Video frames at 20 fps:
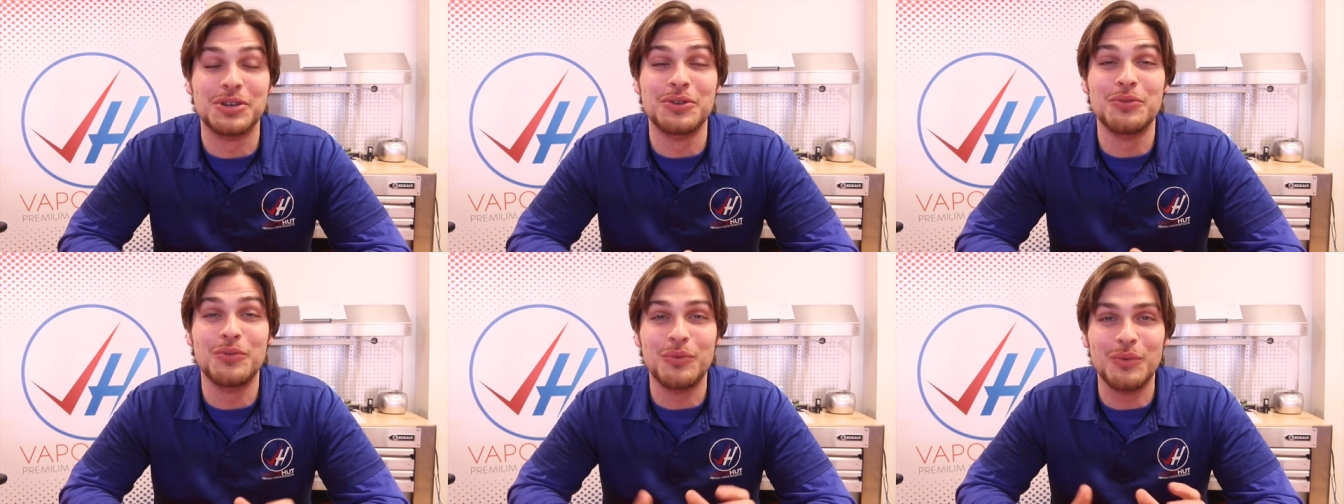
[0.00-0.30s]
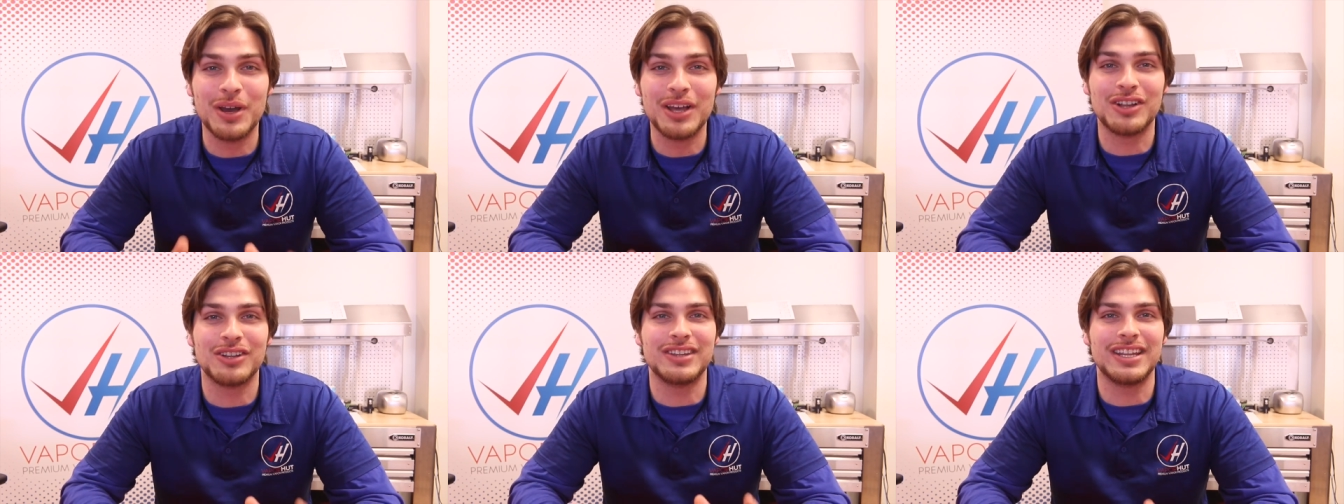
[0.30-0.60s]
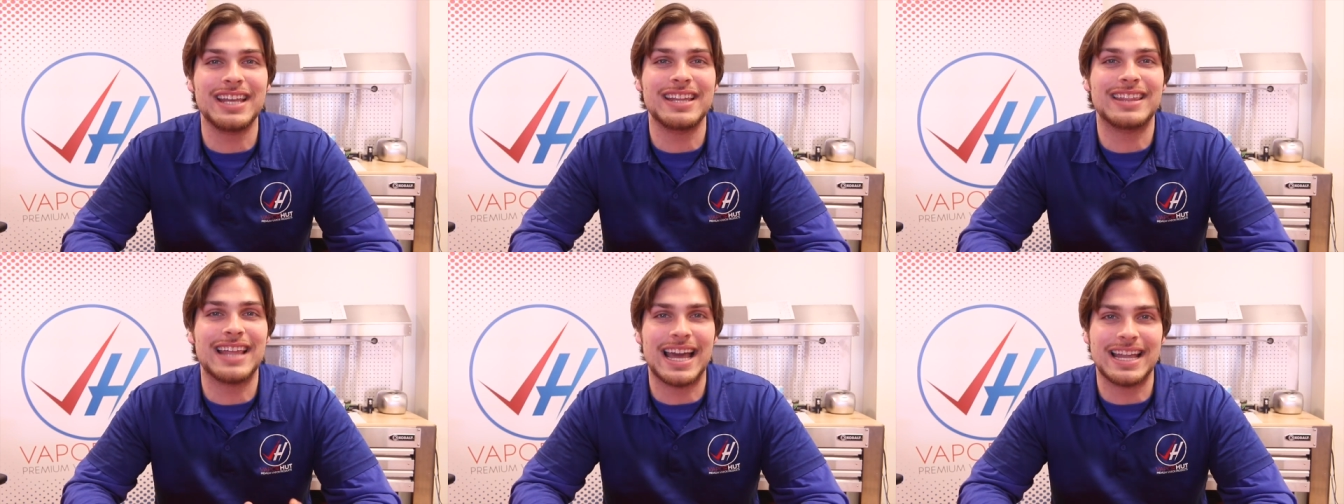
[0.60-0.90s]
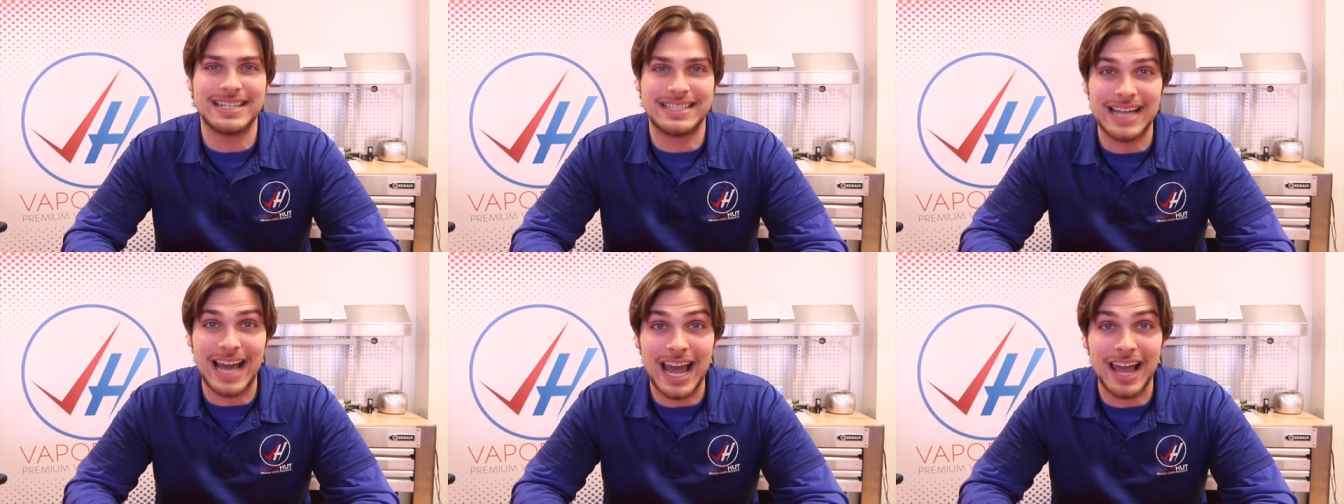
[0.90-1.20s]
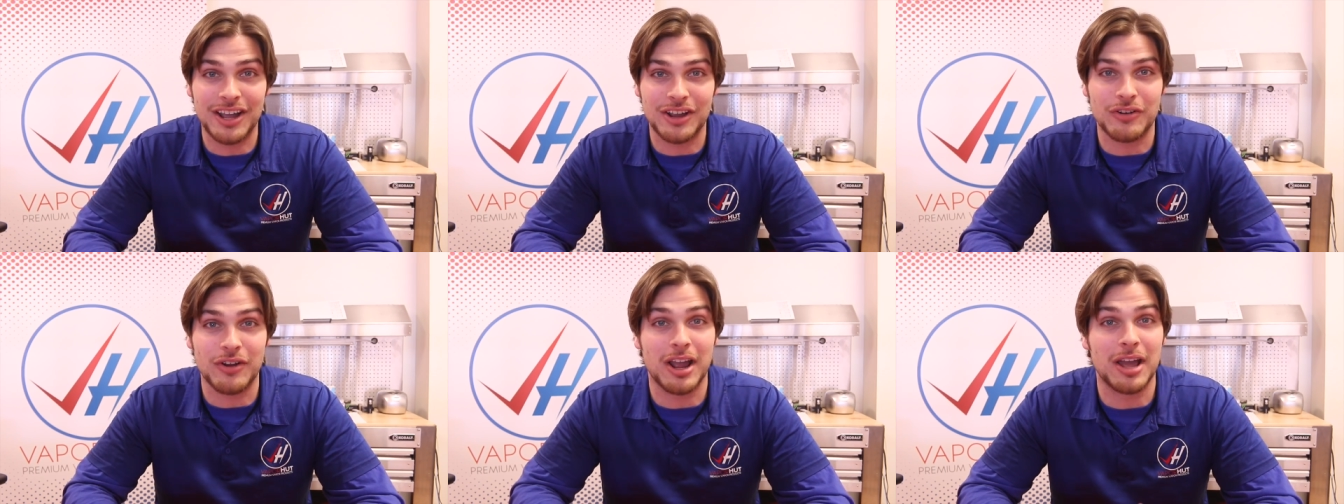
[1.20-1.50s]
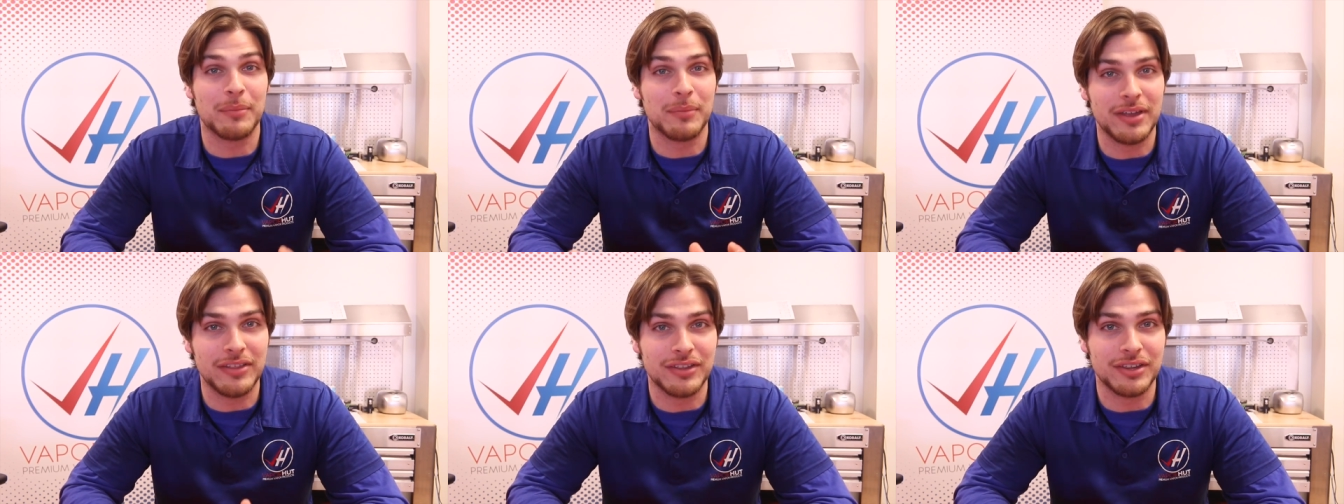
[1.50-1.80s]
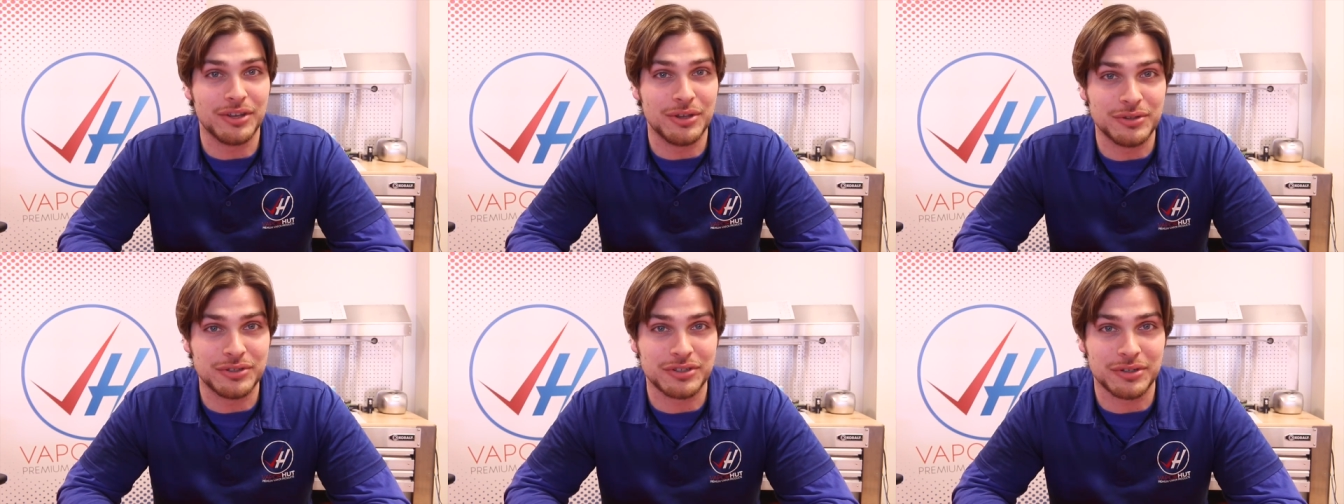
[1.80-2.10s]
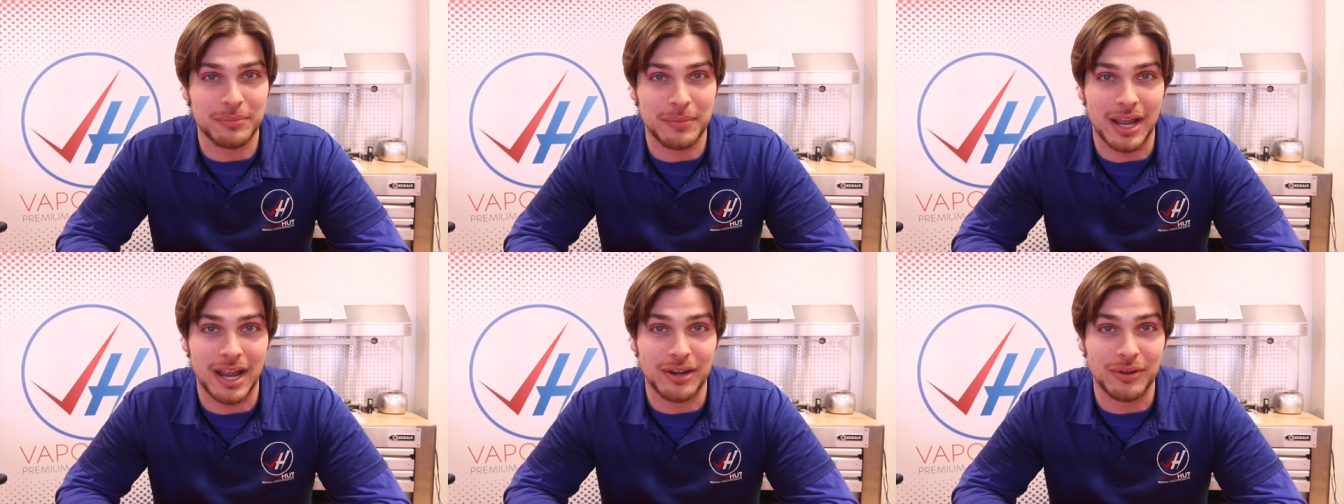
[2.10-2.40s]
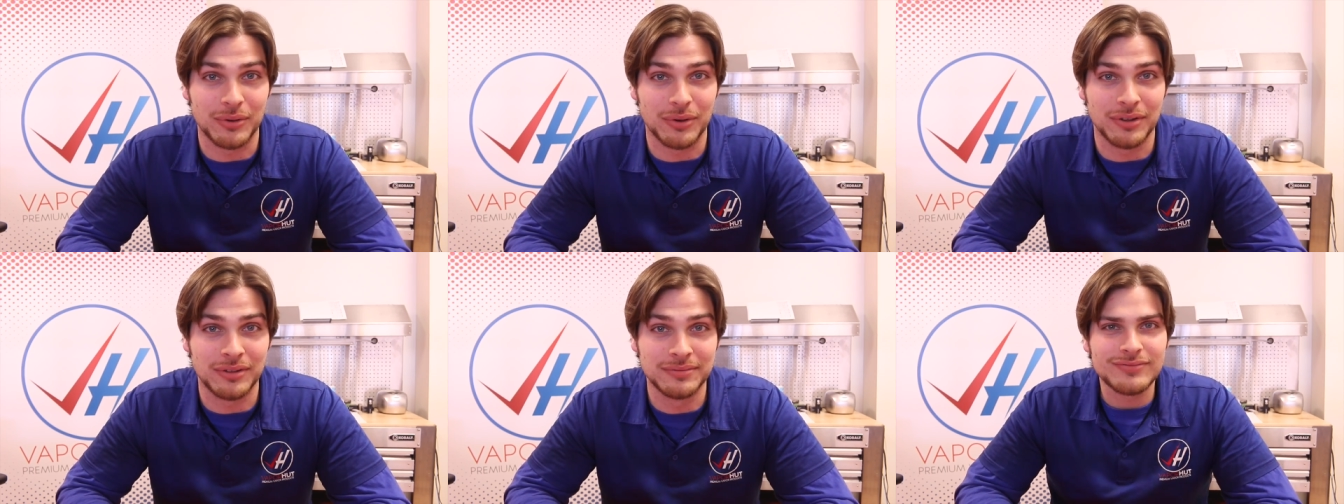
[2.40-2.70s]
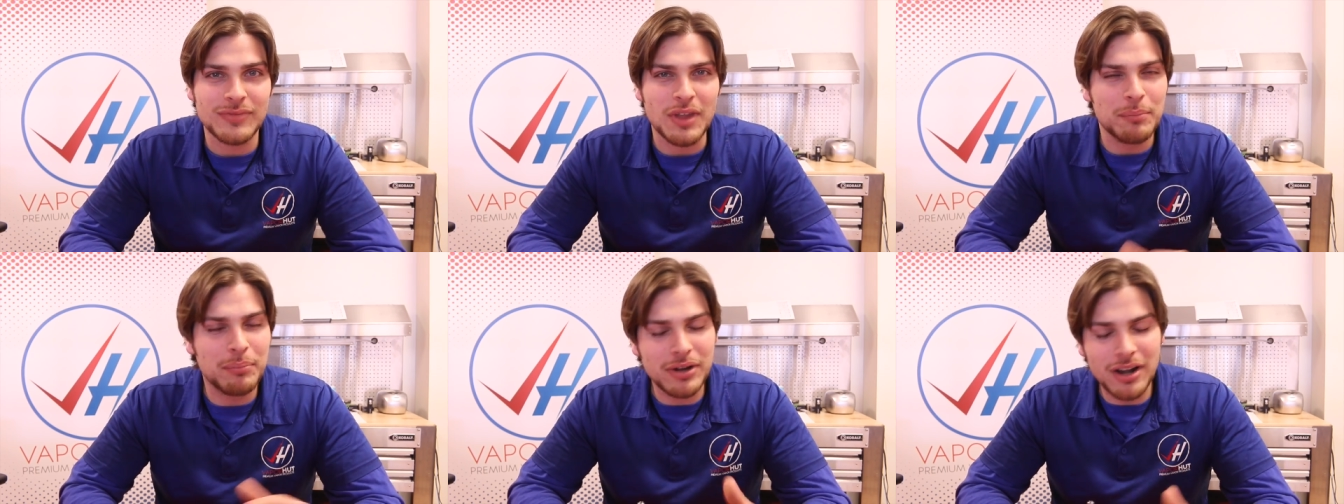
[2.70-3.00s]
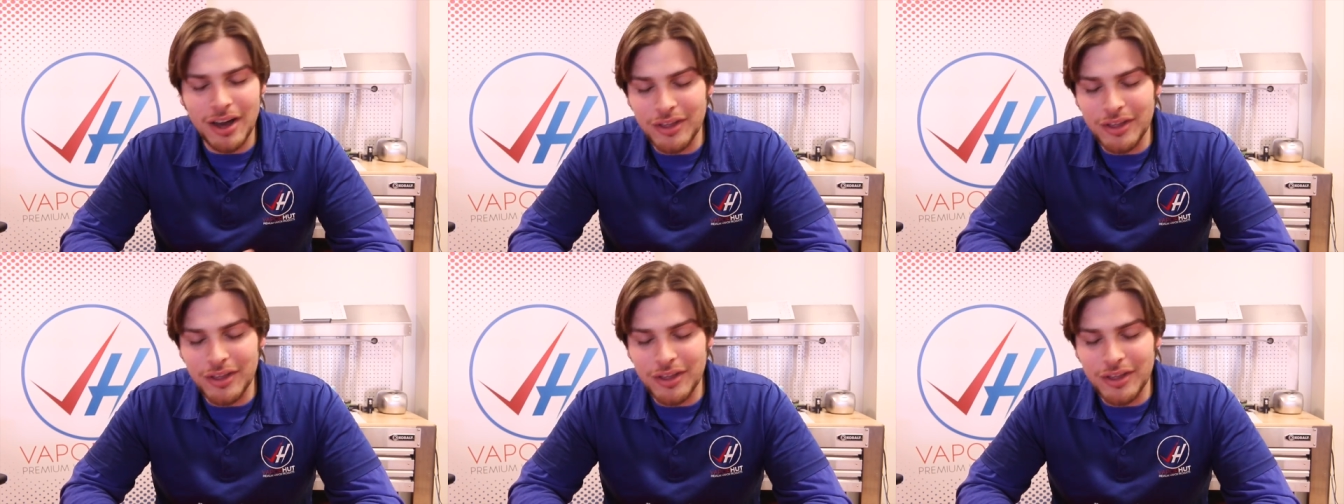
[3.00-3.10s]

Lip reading: You will need that diagram in the user manual. But